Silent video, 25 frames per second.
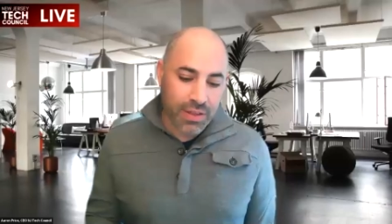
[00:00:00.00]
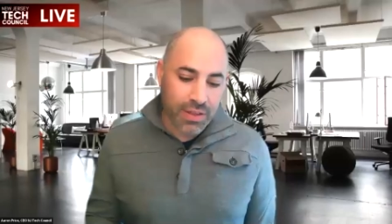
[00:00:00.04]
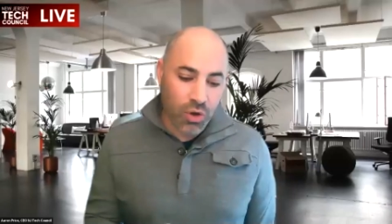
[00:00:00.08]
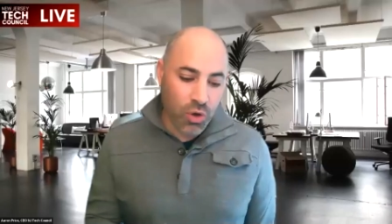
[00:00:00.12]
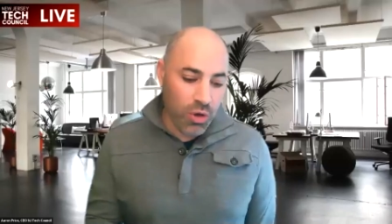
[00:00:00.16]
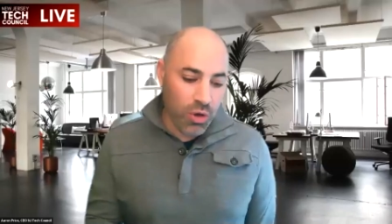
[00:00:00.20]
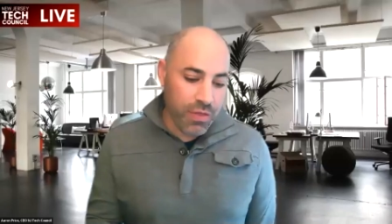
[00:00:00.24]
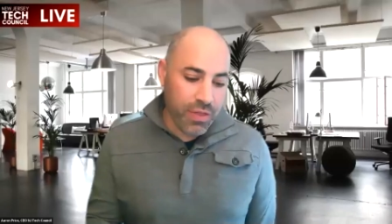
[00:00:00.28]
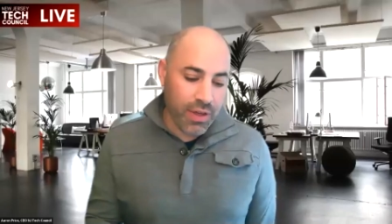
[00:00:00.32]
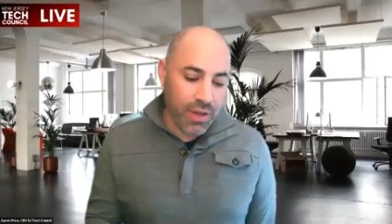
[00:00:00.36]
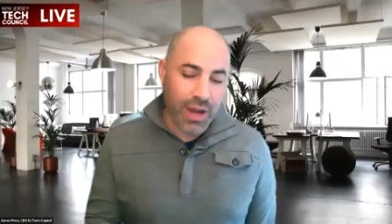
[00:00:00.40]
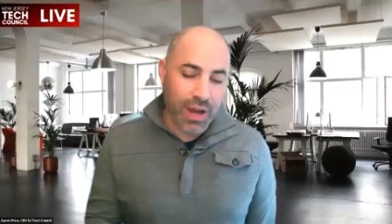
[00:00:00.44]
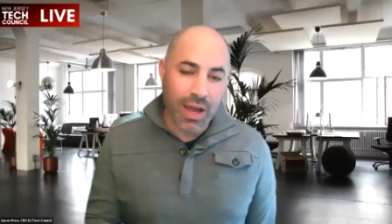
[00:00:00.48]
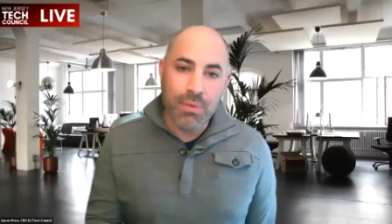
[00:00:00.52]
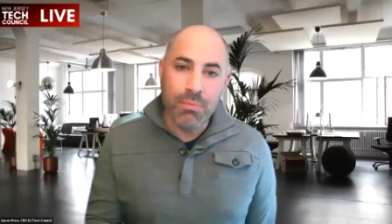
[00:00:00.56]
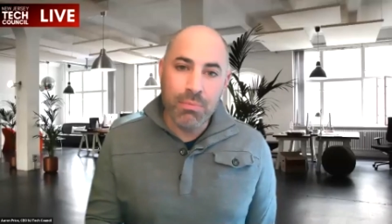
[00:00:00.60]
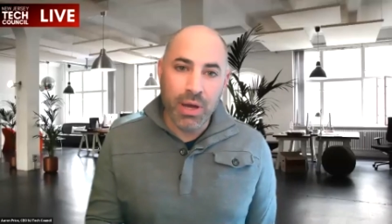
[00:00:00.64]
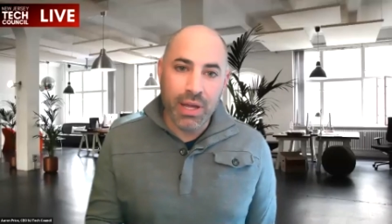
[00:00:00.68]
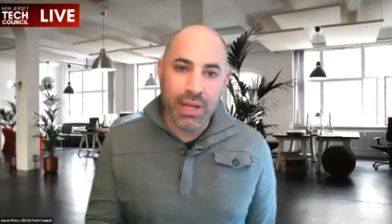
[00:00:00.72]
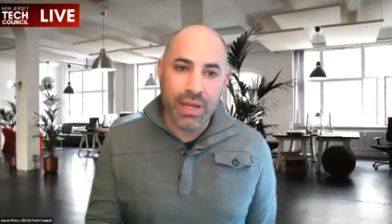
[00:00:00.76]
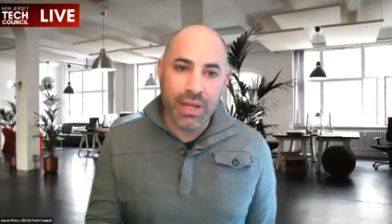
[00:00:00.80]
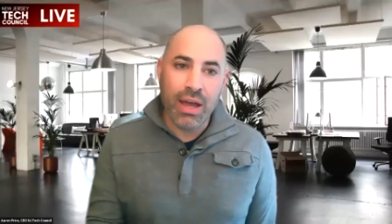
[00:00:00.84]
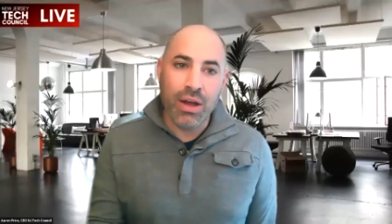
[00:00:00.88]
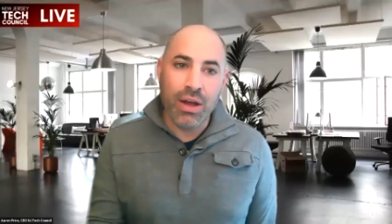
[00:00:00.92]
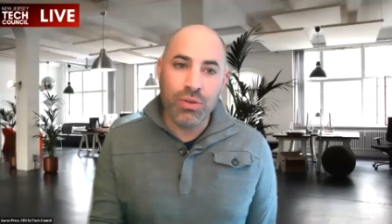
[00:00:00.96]
the only thing I
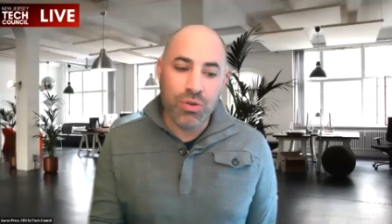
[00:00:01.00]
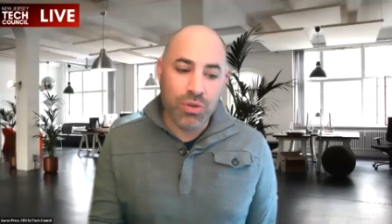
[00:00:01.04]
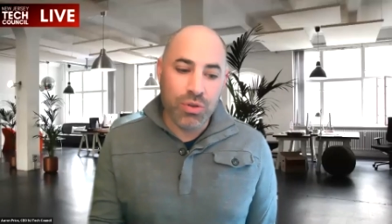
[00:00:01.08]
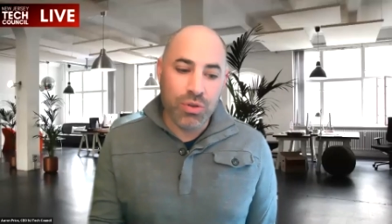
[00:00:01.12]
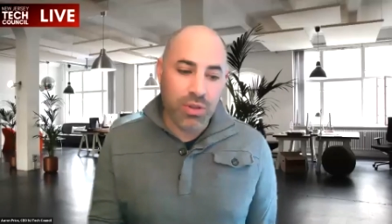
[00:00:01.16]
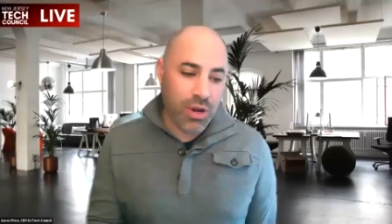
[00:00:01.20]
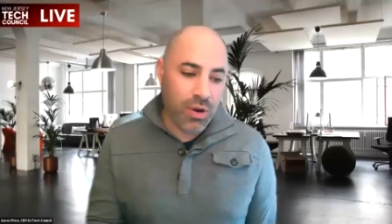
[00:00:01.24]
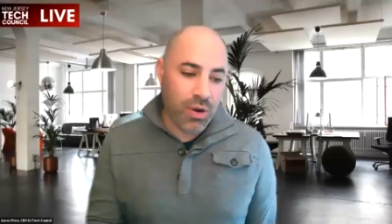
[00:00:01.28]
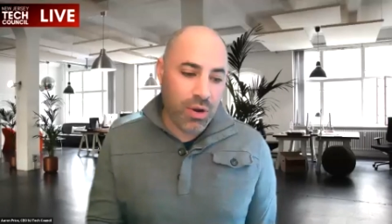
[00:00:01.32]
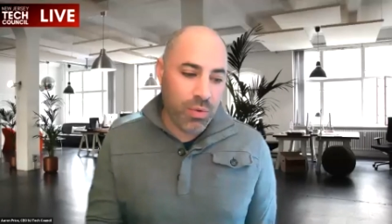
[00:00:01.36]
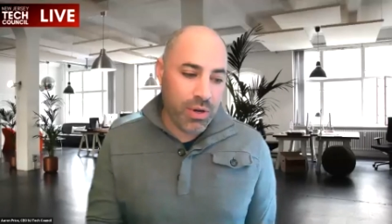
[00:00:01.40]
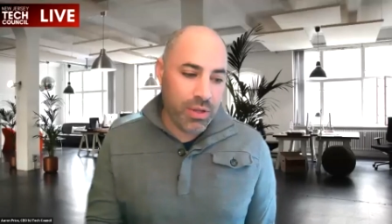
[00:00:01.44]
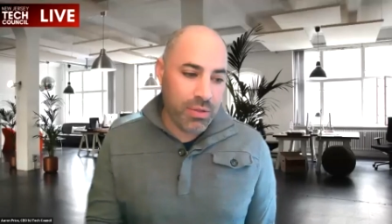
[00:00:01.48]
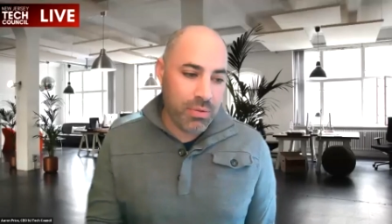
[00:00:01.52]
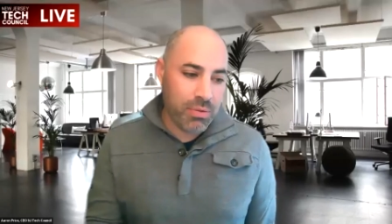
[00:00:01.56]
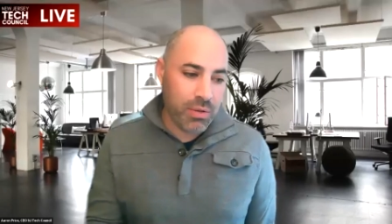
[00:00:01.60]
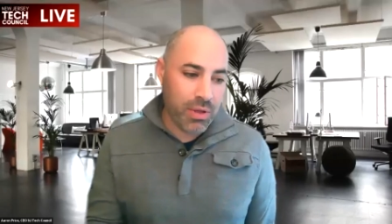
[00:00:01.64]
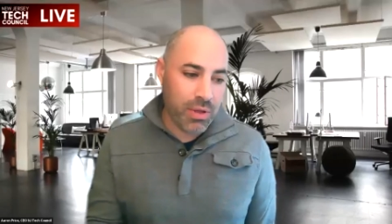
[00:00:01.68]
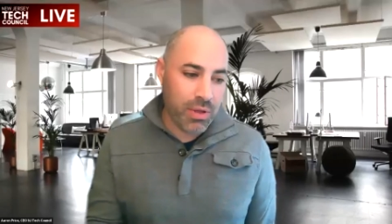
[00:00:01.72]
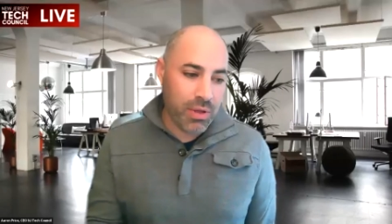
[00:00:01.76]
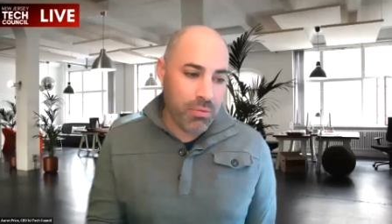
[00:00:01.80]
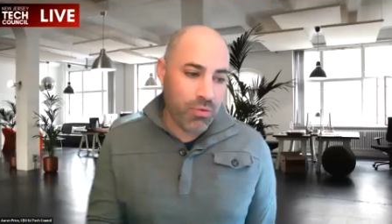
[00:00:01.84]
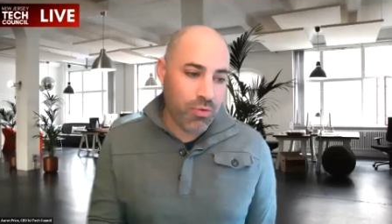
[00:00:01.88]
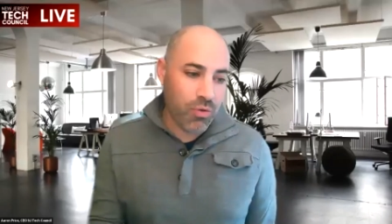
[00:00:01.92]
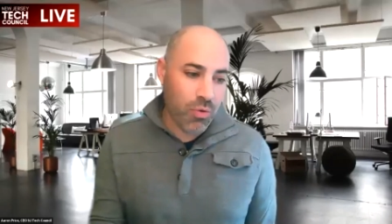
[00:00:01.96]
might counter there with,
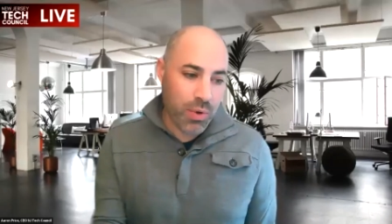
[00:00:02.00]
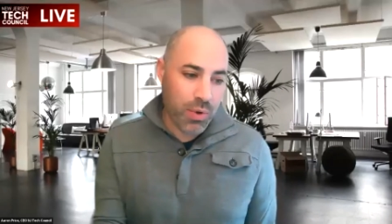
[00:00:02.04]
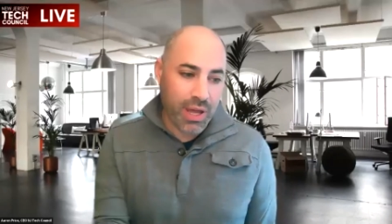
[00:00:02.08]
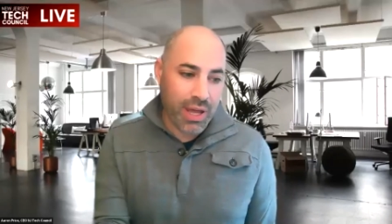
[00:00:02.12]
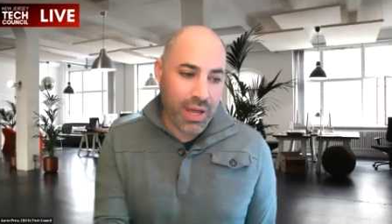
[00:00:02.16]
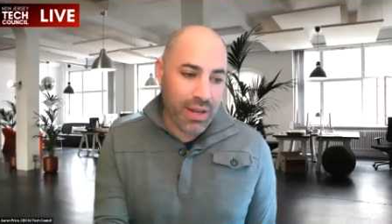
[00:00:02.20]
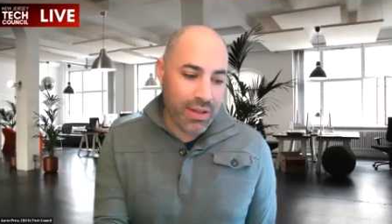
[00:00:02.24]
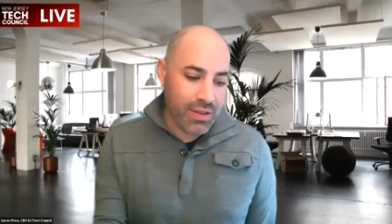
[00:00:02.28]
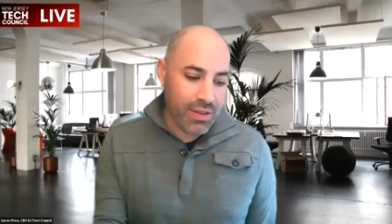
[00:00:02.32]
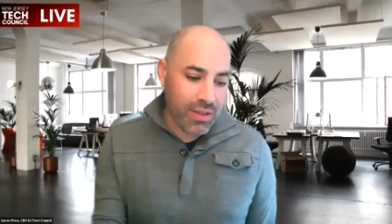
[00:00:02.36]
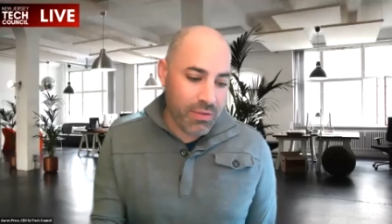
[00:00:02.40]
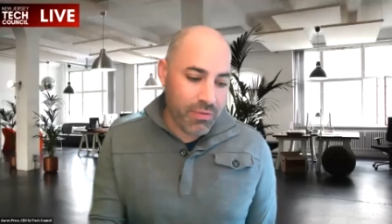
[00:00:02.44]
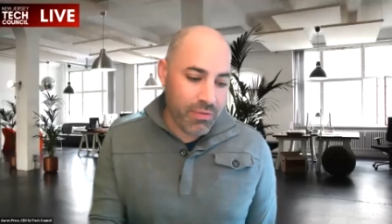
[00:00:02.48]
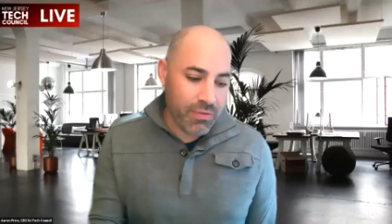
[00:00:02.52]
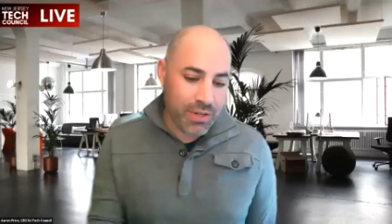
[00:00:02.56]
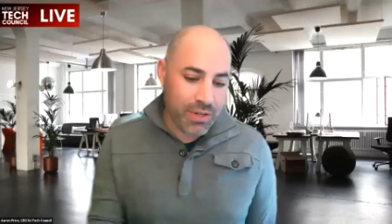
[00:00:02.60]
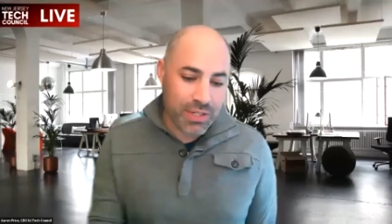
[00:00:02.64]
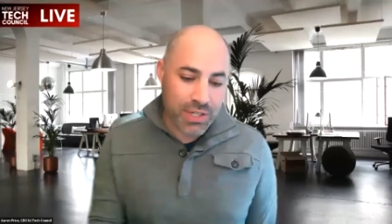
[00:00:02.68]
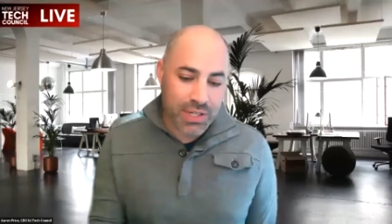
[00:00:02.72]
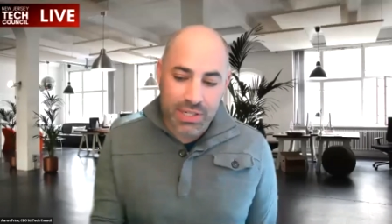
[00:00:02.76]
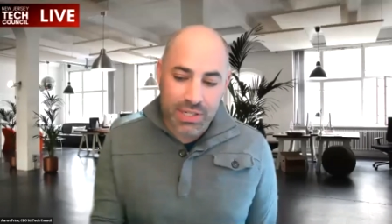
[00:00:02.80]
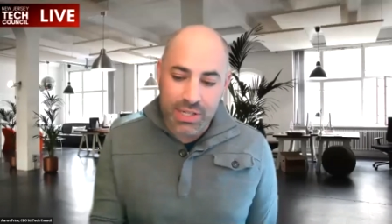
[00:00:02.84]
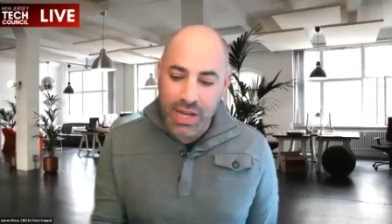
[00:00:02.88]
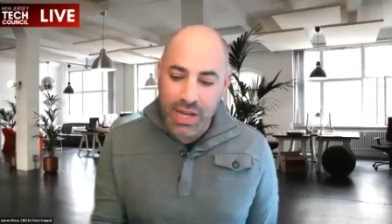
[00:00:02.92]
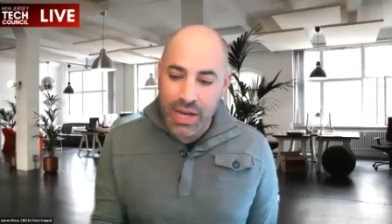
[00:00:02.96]
before we get into the
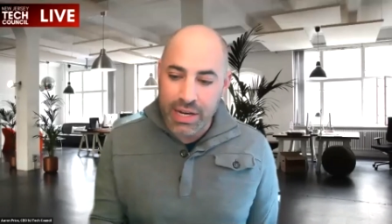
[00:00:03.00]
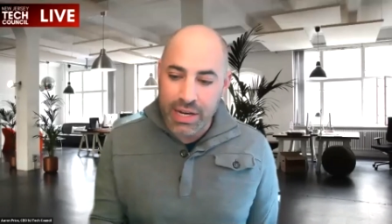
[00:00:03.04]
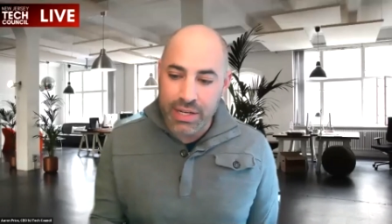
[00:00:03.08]
VC side,